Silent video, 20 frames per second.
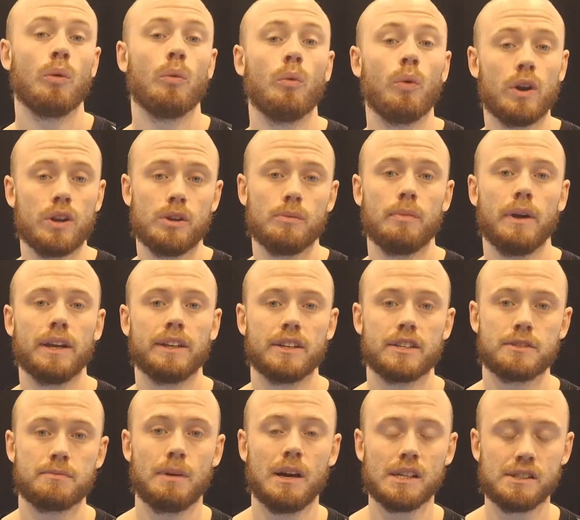When you make the
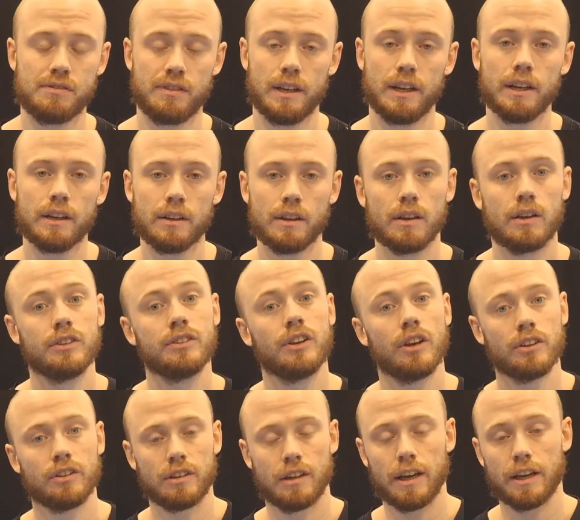smash flick,
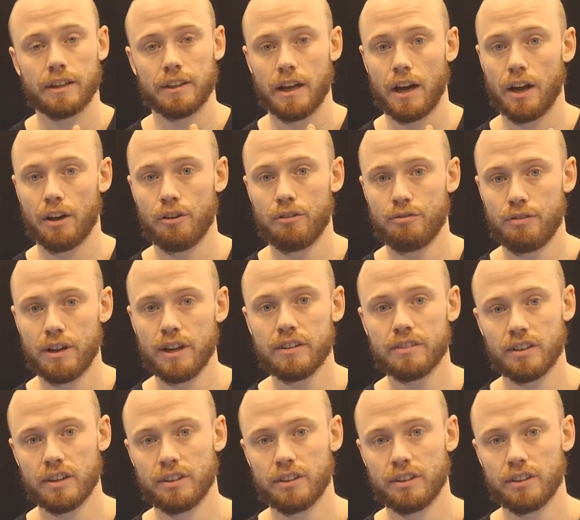just like the other flicks,